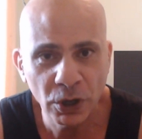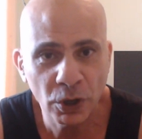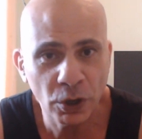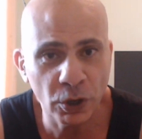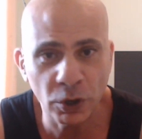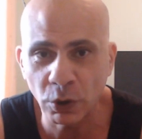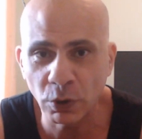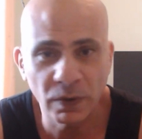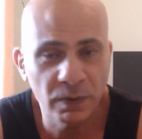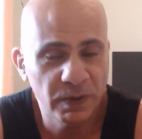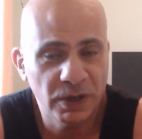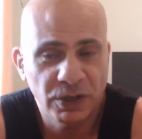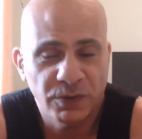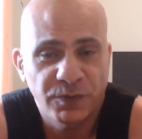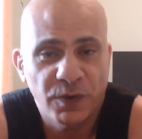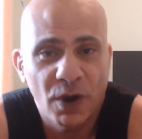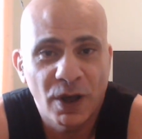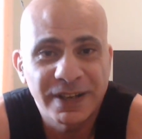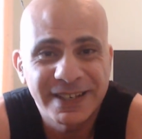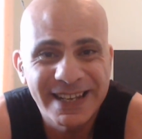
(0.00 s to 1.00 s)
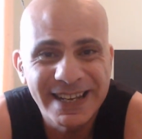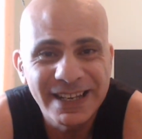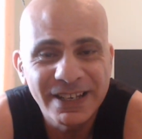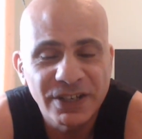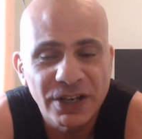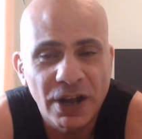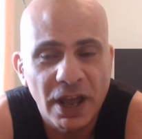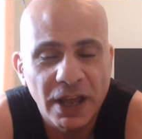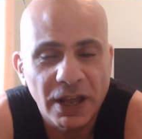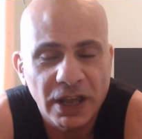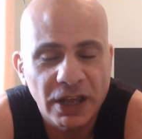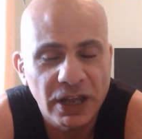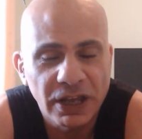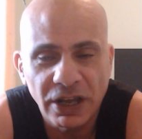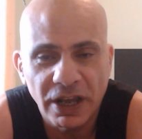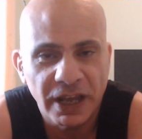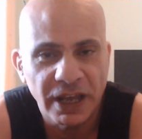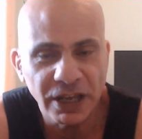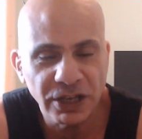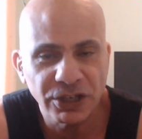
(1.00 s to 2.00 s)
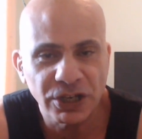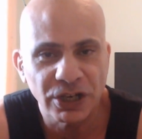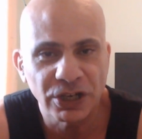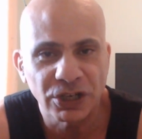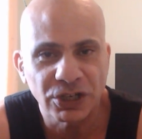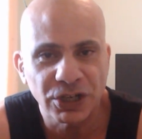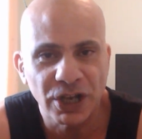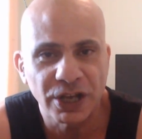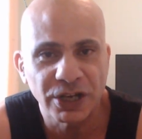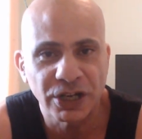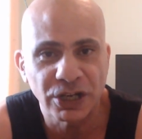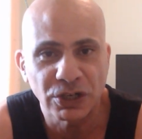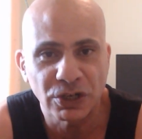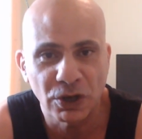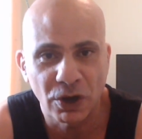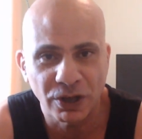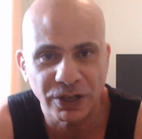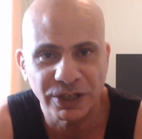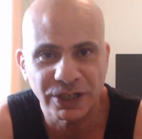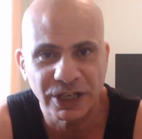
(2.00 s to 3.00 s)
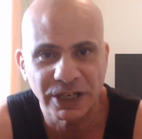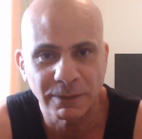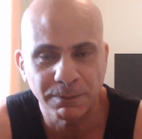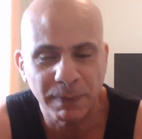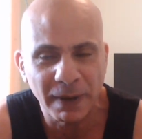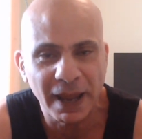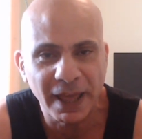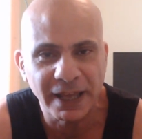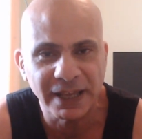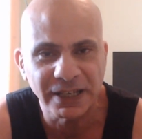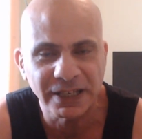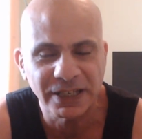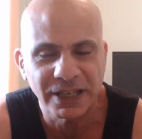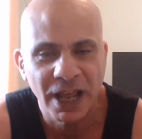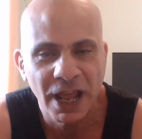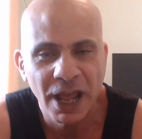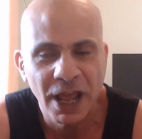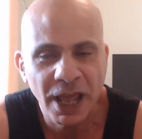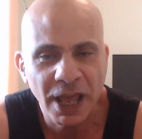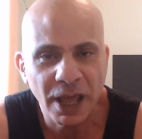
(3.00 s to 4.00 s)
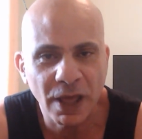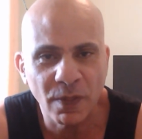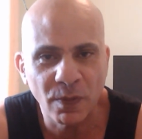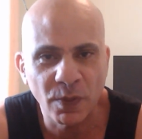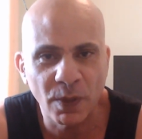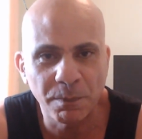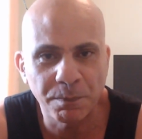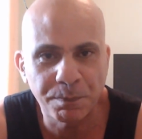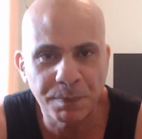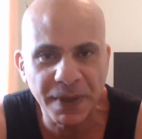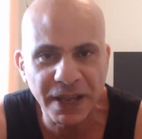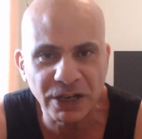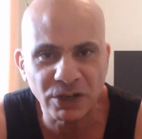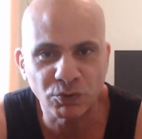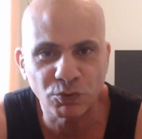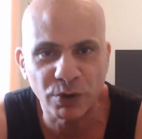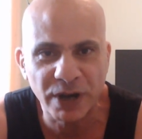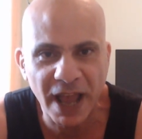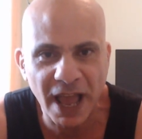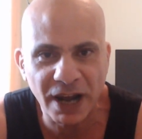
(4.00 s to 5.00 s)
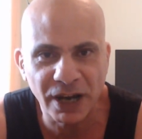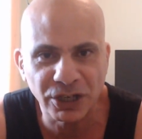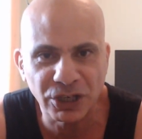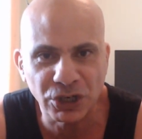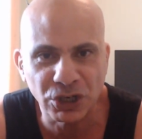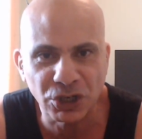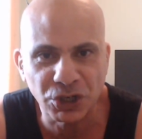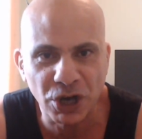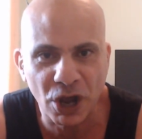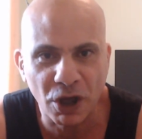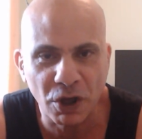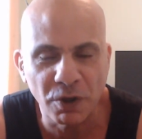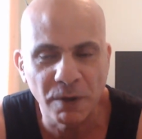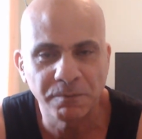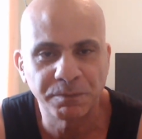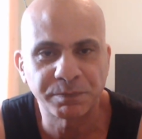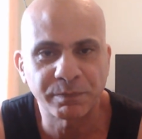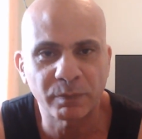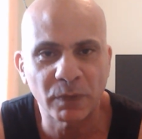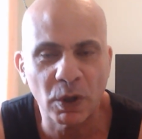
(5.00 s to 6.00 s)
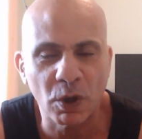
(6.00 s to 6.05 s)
who, as far as he's concerned, he's lost his place in the best reality show